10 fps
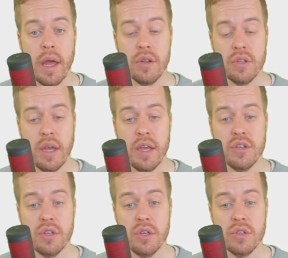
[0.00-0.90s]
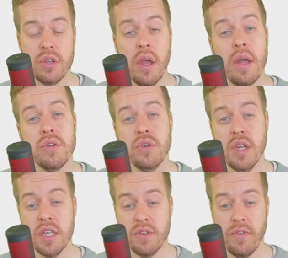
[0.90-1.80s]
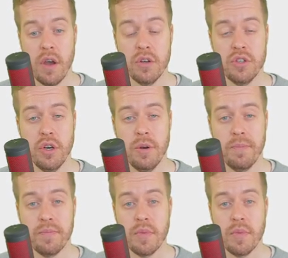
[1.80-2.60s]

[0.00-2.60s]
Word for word: annotations to this function.